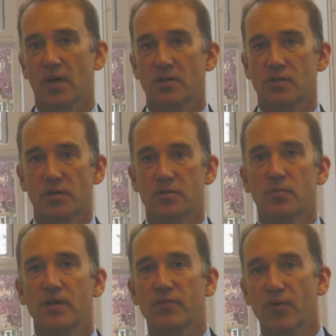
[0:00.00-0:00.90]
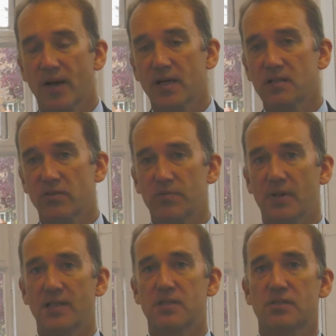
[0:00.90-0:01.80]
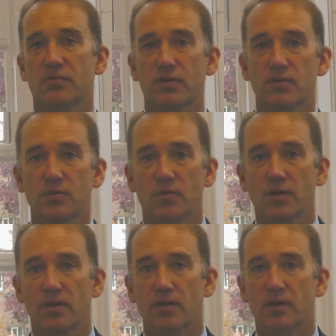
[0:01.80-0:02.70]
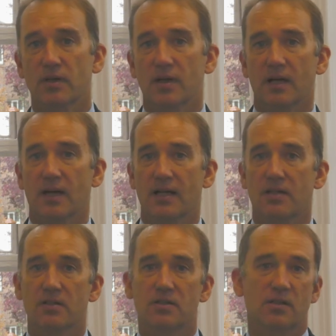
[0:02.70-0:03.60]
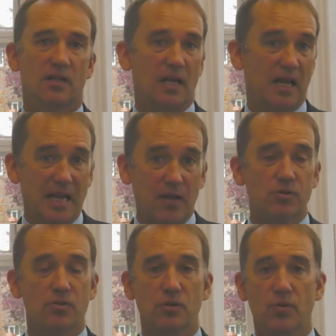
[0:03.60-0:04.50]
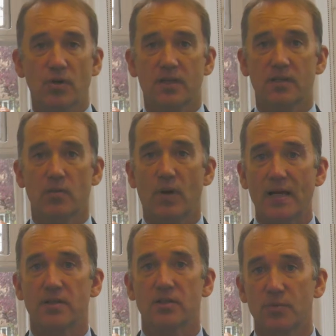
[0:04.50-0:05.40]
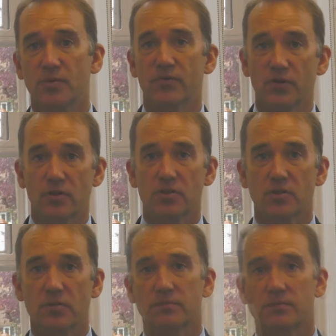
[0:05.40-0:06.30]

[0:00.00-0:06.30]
So there's a real variety of places for you to work, and it allows you to work in the way that you prefer to.